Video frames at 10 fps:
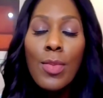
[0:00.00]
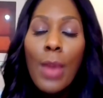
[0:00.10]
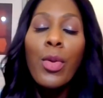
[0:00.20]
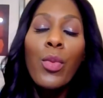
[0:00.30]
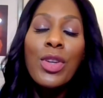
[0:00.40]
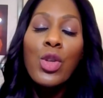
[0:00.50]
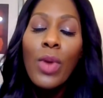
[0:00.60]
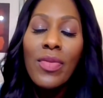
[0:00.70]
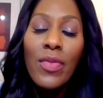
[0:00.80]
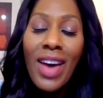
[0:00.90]
Remember, we
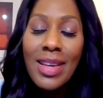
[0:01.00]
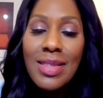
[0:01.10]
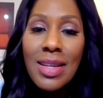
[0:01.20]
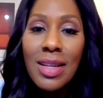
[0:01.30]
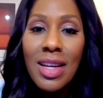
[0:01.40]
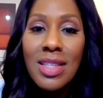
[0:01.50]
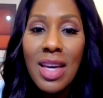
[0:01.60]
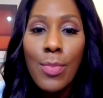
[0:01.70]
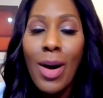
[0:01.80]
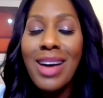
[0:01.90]
do have a vaccine
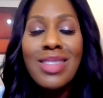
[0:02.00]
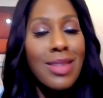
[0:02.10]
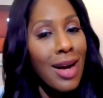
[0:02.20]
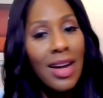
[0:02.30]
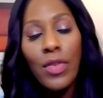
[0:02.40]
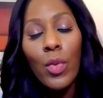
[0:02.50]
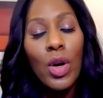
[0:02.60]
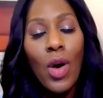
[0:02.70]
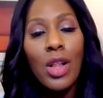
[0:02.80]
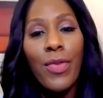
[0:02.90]
against mpox. Not
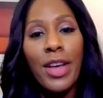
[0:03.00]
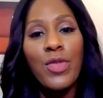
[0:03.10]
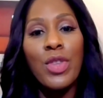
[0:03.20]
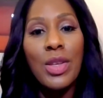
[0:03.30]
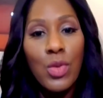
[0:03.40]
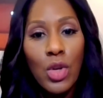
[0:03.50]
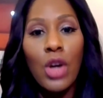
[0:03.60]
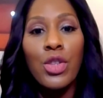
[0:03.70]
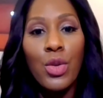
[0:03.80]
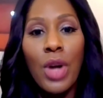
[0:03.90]
everyone qualifies for that, so
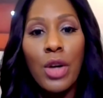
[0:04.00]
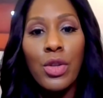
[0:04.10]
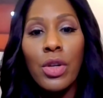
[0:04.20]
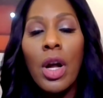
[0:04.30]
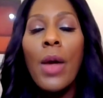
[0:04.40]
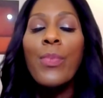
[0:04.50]
talk to your doctor.